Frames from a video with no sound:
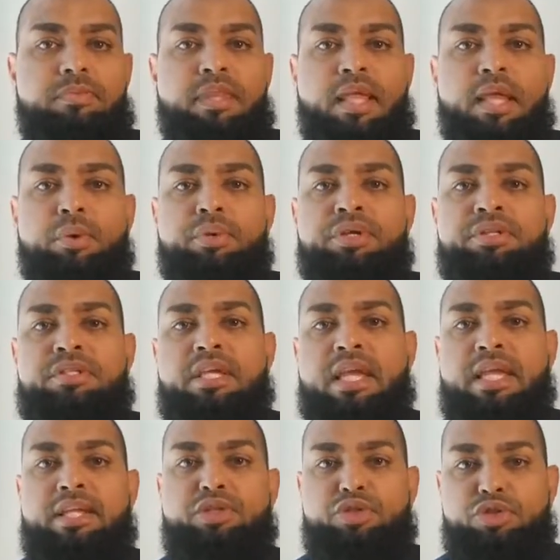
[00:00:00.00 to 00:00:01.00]
It was
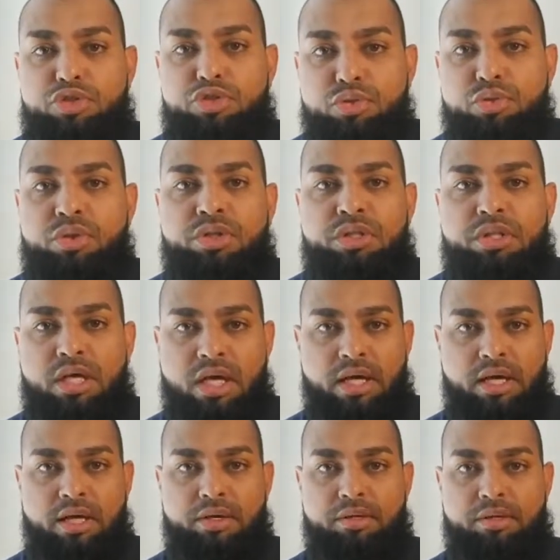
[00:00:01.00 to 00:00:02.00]
a dual
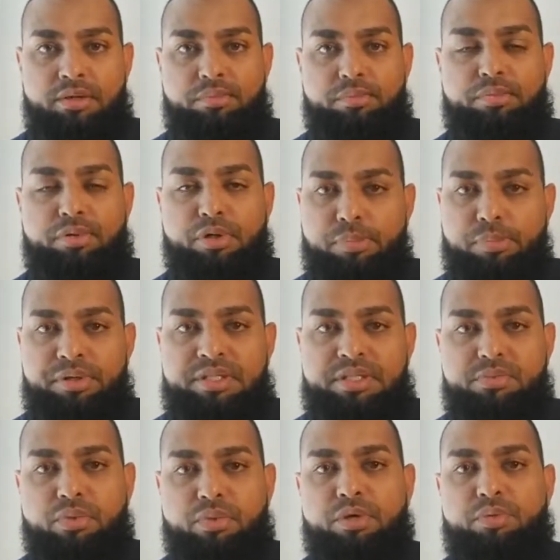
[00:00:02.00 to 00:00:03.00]

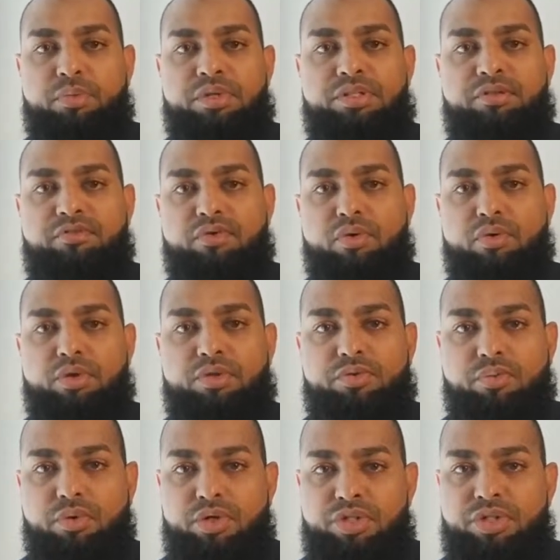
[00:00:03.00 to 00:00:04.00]
purpose. One was, of course,
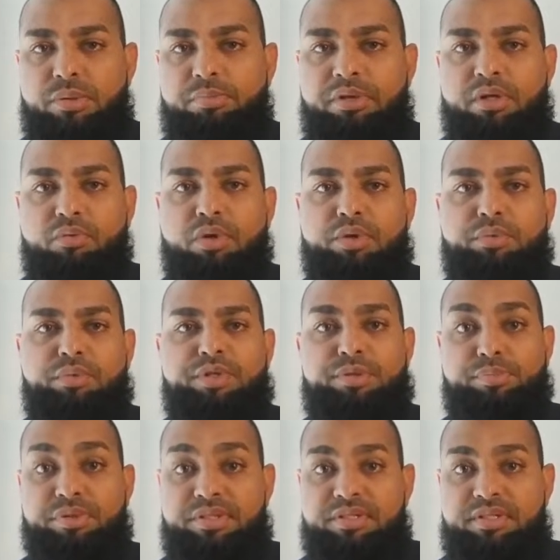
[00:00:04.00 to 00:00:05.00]
worshiping. One was
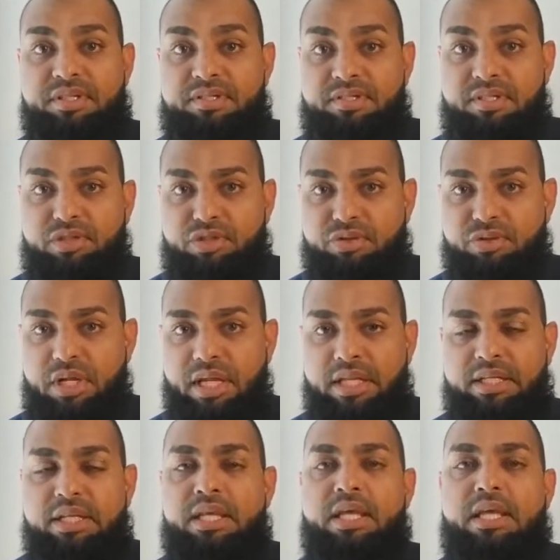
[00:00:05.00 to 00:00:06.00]
business and
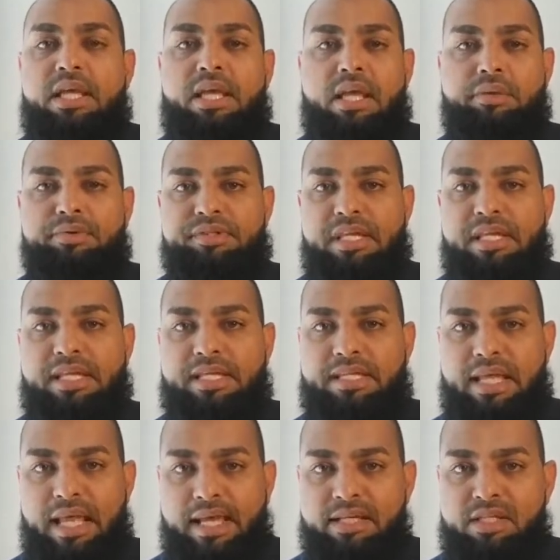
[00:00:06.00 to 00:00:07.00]
trade. It was like an
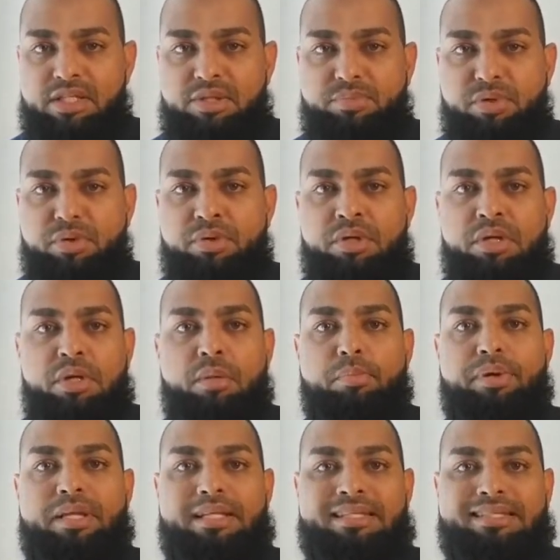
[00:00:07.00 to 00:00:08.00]
expo.
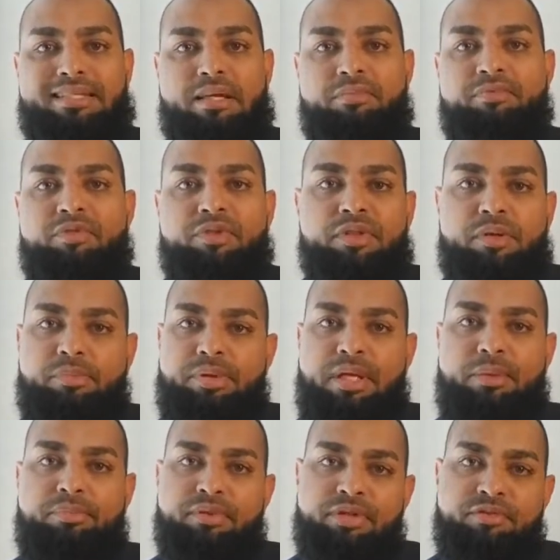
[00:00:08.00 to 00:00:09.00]
But except for the
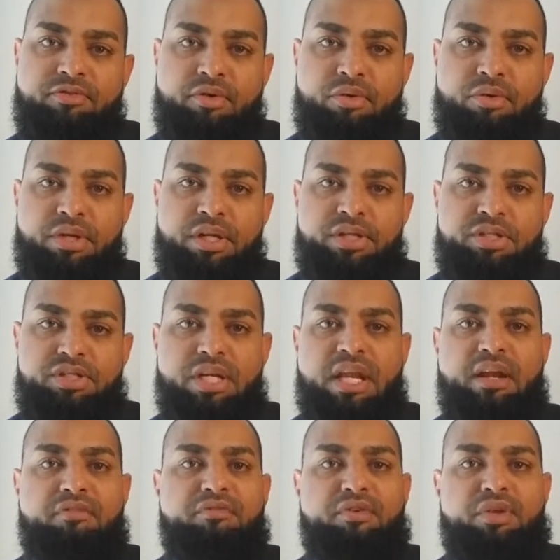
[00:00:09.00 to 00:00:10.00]
people of Quraysh,
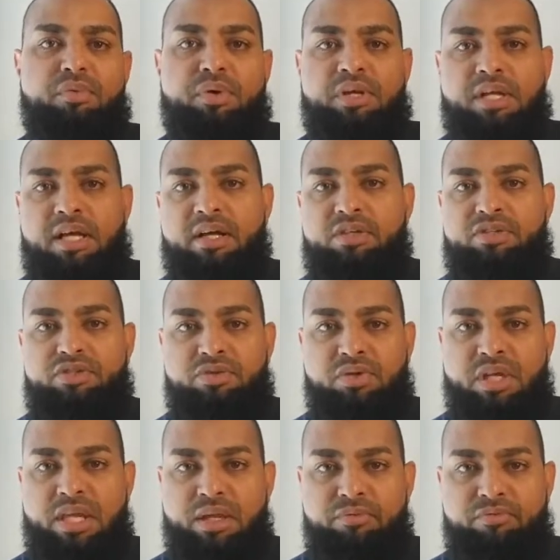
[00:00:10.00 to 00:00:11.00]
everyone else who
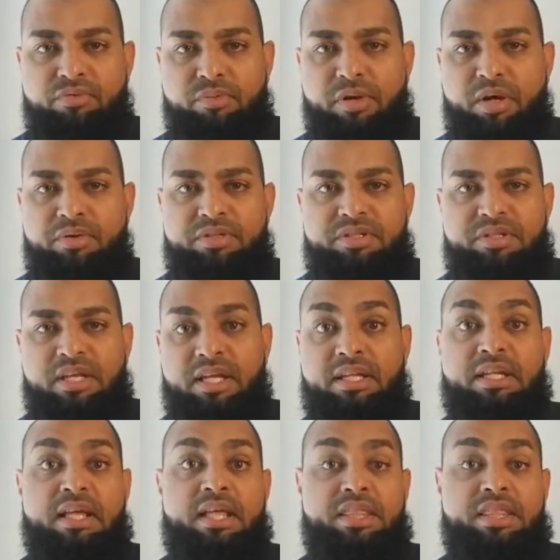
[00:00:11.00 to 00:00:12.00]
came from outside,
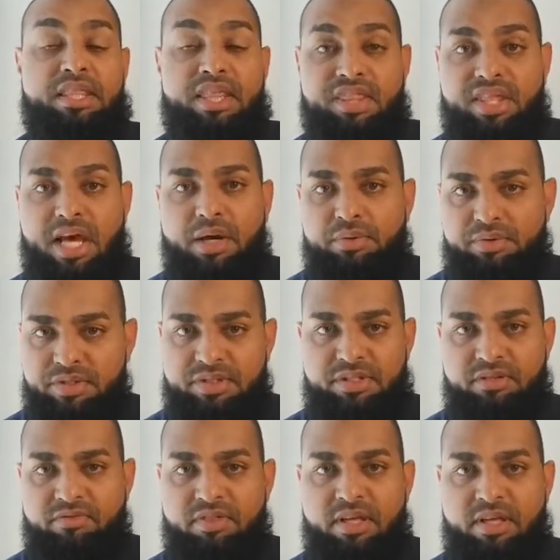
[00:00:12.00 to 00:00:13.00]
the thousands
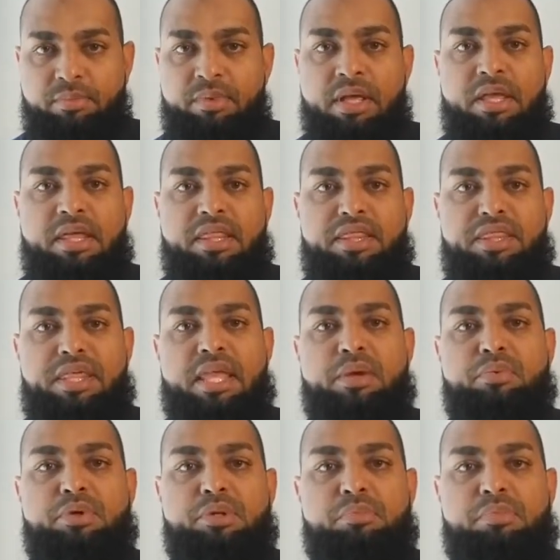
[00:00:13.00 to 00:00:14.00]
of them, they would